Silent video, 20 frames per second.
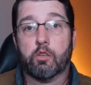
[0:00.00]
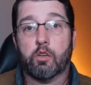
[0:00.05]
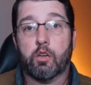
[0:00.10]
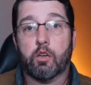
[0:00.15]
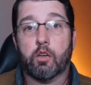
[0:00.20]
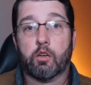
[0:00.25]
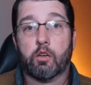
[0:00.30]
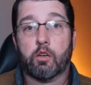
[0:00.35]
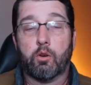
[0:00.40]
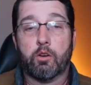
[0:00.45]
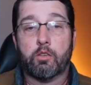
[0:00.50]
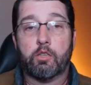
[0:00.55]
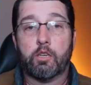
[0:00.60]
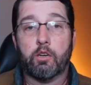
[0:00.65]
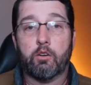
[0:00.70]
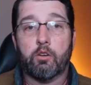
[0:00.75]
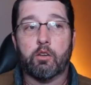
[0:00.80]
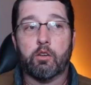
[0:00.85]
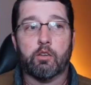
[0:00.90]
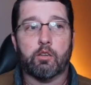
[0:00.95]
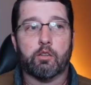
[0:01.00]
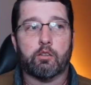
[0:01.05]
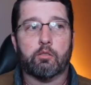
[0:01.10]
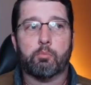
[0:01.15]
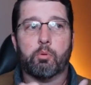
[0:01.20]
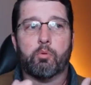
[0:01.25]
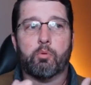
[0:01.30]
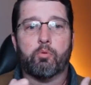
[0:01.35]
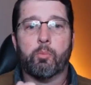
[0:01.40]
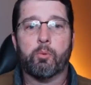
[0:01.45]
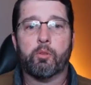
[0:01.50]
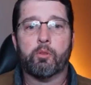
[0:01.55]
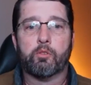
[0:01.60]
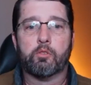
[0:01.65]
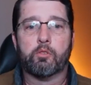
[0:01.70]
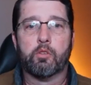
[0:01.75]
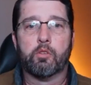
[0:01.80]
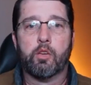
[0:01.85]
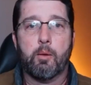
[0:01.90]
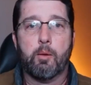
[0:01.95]
criteria, a
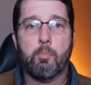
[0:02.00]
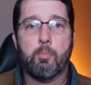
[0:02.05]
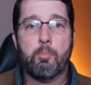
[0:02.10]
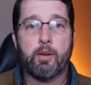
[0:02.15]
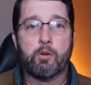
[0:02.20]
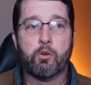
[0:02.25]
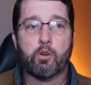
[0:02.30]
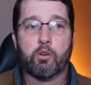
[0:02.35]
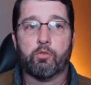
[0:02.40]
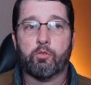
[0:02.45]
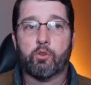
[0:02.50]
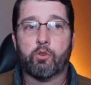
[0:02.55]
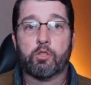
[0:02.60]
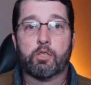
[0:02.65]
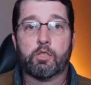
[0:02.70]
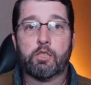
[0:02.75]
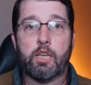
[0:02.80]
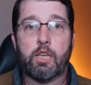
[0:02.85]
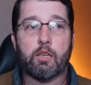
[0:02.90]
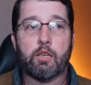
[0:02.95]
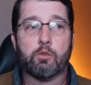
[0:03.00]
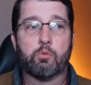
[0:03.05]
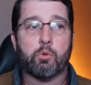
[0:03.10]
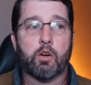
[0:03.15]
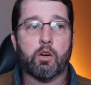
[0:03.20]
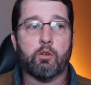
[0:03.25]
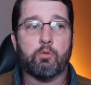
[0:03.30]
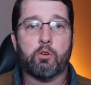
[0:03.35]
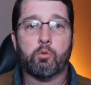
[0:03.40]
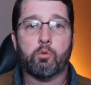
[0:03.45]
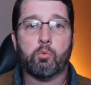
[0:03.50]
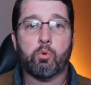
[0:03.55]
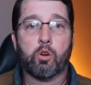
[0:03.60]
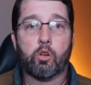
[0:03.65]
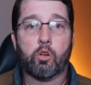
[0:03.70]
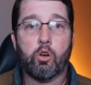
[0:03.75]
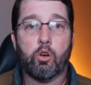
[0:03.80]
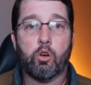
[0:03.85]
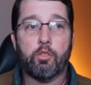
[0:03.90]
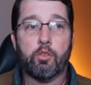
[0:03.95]
performance metric for success, whatever you want
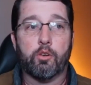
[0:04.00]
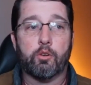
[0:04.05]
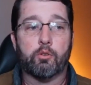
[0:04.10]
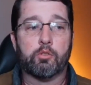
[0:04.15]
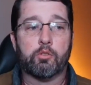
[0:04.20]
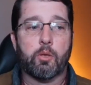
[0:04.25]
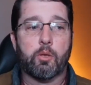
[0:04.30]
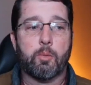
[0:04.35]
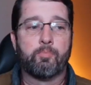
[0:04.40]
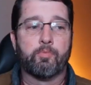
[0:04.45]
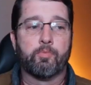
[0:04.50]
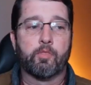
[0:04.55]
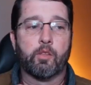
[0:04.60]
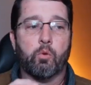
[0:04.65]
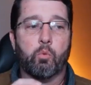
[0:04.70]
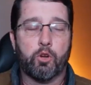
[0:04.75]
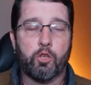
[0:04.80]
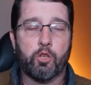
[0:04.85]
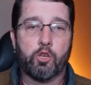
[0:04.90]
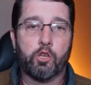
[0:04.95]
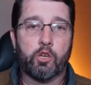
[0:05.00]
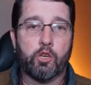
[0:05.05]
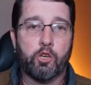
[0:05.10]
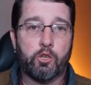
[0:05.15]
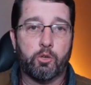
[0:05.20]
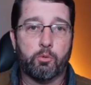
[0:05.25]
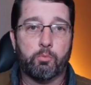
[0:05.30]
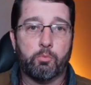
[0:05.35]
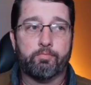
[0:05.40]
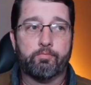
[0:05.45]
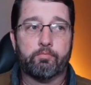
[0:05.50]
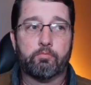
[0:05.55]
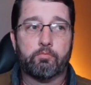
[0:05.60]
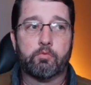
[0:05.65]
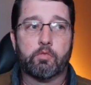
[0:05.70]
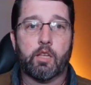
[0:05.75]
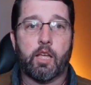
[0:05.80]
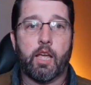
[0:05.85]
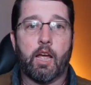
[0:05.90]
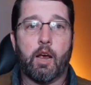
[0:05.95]
to call those? What are you going to do?
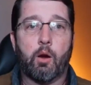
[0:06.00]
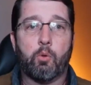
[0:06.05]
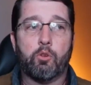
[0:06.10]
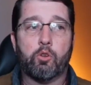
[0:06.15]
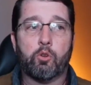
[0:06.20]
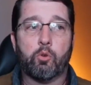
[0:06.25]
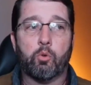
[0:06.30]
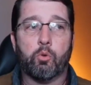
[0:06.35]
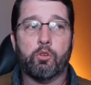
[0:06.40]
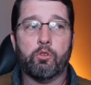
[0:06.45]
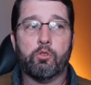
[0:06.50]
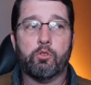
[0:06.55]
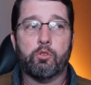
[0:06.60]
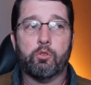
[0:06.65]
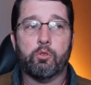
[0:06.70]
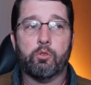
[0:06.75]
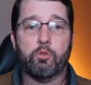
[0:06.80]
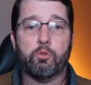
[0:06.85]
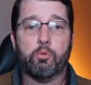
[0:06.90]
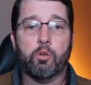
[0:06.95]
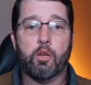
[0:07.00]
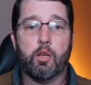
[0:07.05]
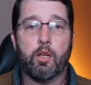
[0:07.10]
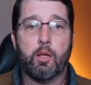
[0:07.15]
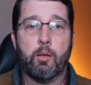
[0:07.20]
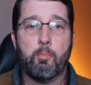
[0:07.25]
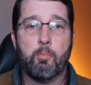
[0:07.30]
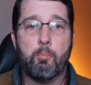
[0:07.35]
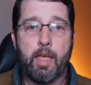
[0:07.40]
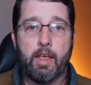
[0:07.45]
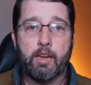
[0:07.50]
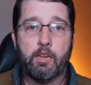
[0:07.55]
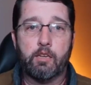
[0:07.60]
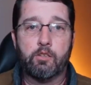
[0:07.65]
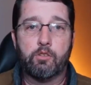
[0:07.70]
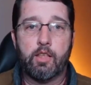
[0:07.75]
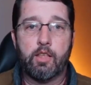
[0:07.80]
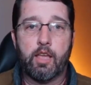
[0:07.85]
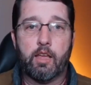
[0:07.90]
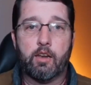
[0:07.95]
How are you going to
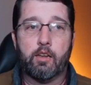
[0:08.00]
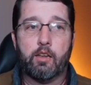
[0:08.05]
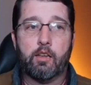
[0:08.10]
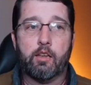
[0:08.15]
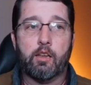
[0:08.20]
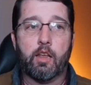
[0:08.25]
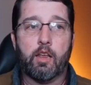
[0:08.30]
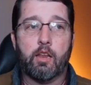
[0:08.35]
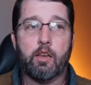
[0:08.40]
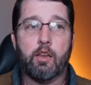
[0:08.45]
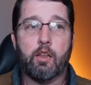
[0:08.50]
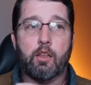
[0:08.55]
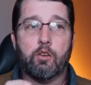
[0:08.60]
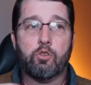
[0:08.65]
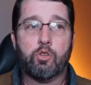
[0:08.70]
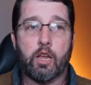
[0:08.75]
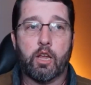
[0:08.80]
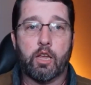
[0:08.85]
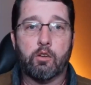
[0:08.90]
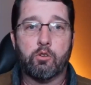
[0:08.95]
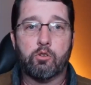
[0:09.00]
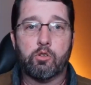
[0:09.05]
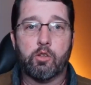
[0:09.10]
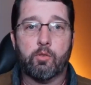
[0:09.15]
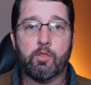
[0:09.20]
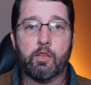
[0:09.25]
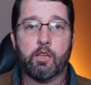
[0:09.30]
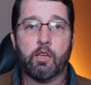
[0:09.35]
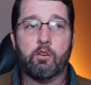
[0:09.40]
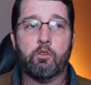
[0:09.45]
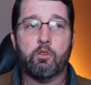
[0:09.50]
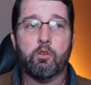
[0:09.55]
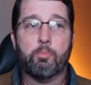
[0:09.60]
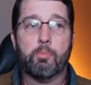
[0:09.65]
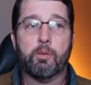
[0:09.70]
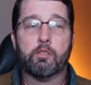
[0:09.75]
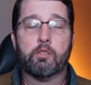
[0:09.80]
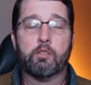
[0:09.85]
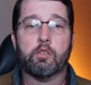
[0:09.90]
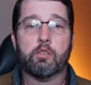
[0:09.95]
manage that, change something in your
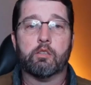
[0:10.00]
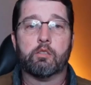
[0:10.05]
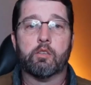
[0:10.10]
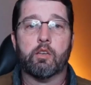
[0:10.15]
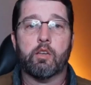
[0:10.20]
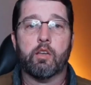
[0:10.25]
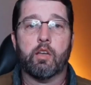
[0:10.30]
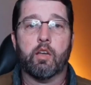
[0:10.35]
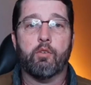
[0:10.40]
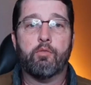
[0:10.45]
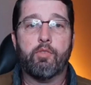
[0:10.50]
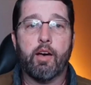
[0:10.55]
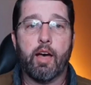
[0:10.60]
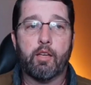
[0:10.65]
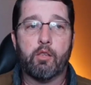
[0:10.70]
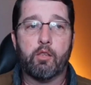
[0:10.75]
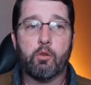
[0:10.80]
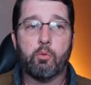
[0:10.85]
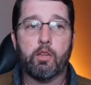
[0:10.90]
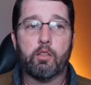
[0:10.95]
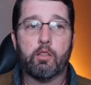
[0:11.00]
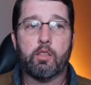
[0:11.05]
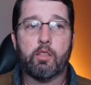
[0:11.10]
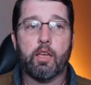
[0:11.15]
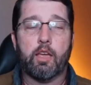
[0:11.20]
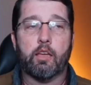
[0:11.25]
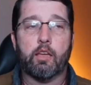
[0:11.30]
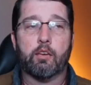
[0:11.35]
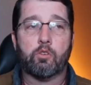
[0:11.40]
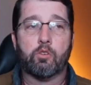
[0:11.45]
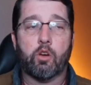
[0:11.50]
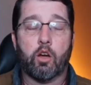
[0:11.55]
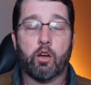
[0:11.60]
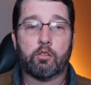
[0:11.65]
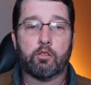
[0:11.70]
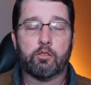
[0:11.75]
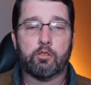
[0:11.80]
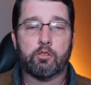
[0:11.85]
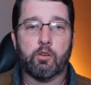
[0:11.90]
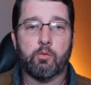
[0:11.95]
business, evaluate that, talk
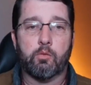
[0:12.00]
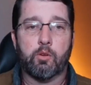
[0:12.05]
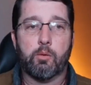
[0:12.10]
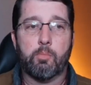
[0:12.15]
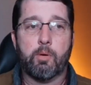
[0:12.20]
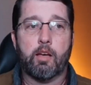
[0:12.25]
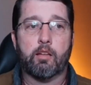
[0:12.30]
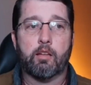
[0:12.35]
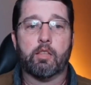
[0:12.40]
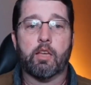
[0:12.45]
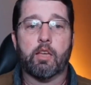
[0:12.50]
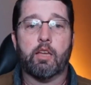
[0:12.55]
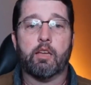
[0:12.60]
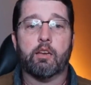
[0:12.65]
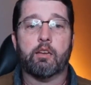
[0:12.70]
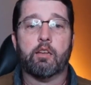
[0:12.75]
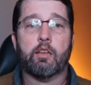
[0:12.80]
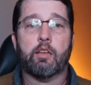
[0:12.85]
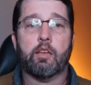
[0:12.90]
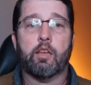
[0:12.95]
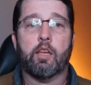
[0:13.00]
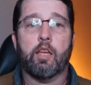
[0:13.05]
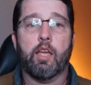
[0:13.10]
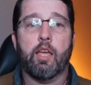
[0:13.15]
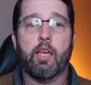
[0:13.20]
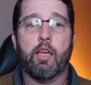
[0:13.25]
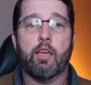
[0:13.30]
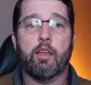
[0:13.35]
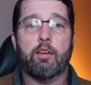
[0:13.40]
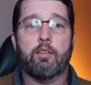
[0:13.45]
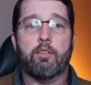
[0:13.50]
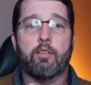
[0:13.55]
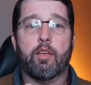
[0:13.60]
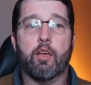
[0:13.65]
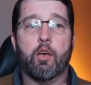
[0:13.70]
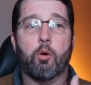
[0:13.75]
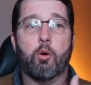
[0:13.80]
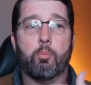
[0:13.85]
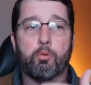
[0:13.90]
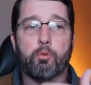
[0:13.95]
to someone about that, and
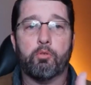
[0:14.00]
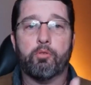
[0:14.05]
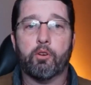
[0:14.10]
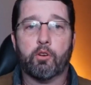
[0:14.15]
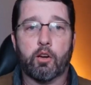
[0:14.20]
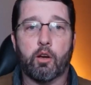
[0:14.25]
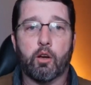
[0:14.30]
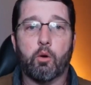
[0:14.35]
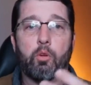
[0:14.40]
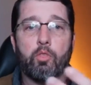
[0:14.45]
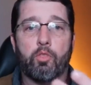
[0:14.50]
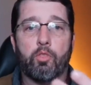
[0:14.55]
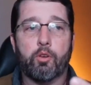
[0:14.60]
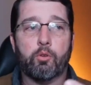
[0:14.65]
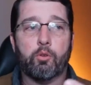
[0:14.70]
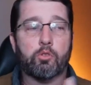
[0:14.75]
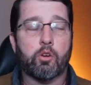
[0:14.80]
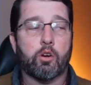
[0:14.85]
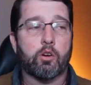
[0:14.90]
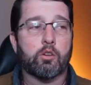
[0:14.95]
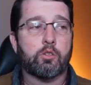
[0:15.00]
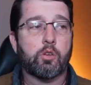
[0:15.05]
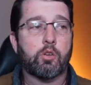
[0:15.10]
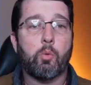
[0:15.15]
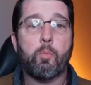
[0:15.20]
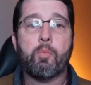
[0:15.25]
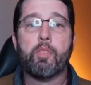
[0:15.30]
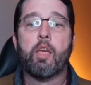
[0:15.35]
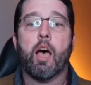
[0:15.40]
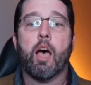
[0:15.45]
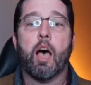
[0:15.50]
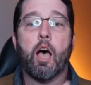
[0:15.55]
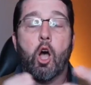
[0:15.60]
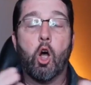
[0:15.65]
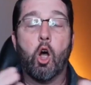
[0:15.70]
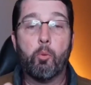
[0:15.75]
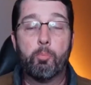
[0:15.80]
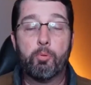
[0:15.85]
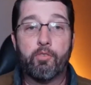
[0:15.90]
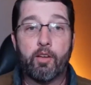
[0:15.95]
help you figure out what those are. So I
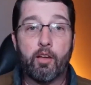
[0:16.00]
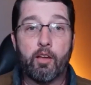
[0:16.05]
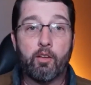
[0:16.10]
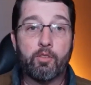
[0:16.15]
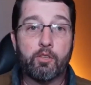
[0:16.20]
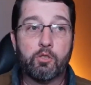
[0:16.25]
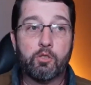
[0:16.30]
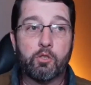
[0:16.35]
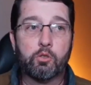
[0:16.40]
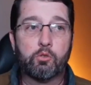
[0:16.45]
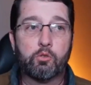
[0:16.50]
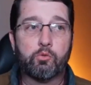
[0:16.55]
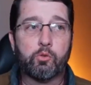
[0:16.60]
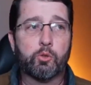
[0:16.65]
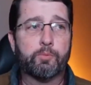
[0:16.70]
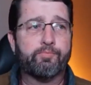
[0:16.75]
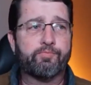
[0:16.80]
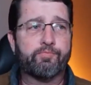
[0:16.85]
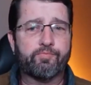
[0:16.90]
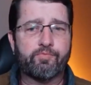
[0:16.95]
hope you found this useful.